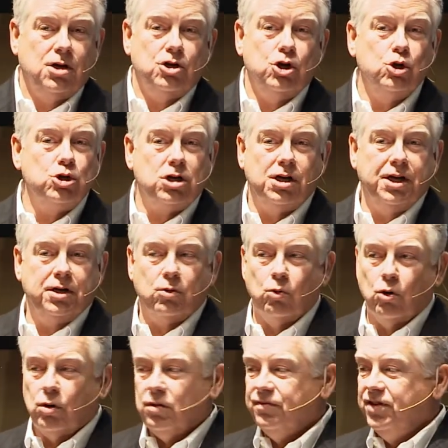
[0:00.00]
usually in a
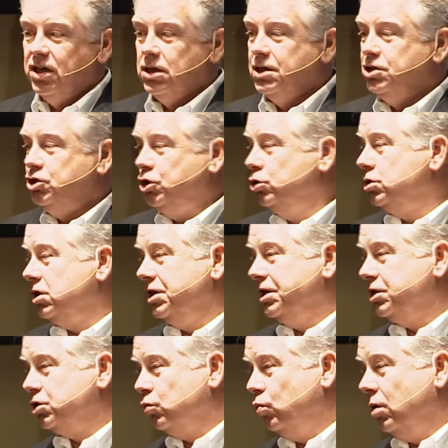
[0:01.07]
rural village. Usually
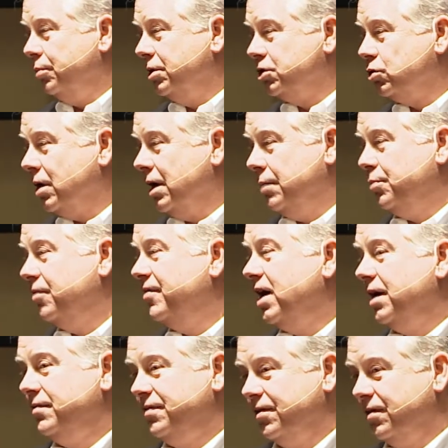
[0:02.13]
it's a woman trying to
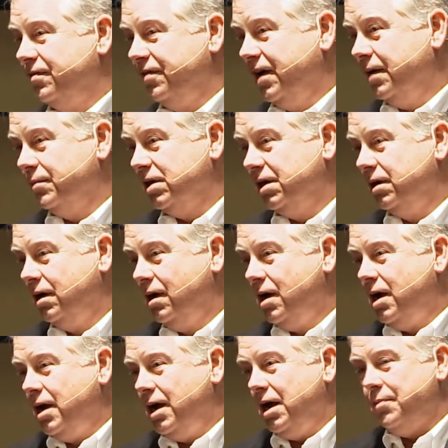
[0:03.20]
provide for her family.
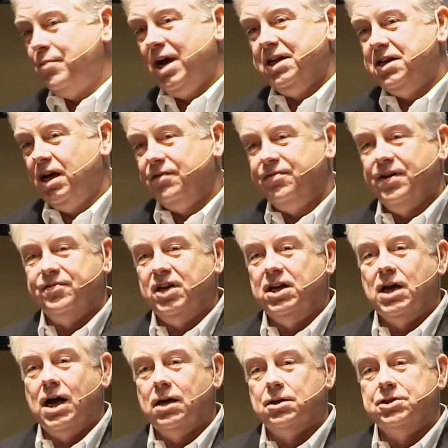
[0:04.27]
It may take
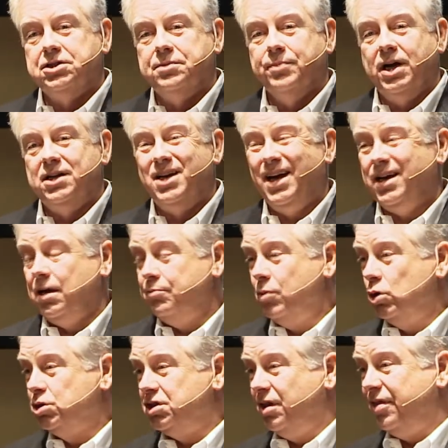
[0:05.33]
$50. It may take at
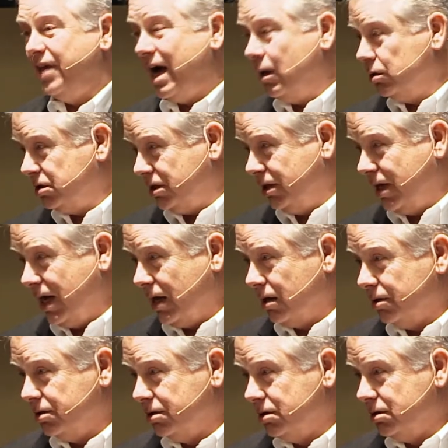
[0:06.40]
most
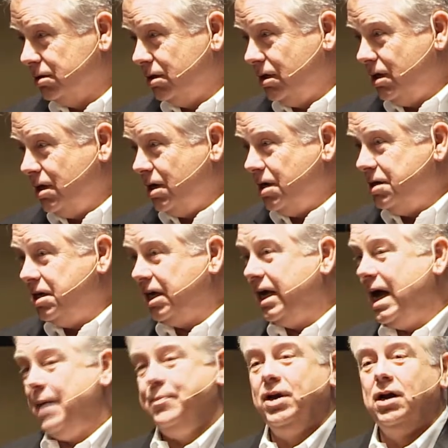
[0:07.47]
$1,000 to
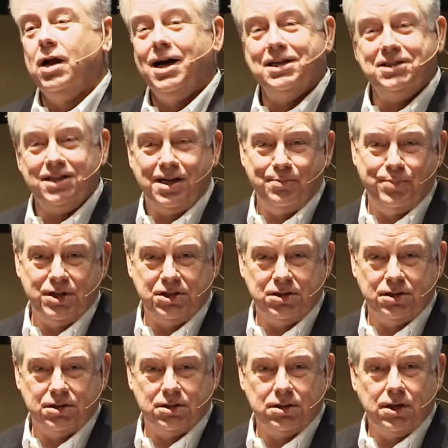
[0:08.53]
capitalize that
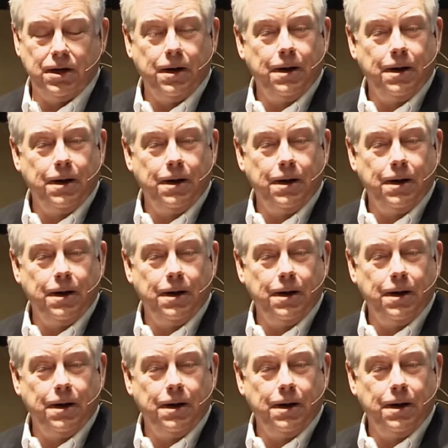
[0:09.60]
business.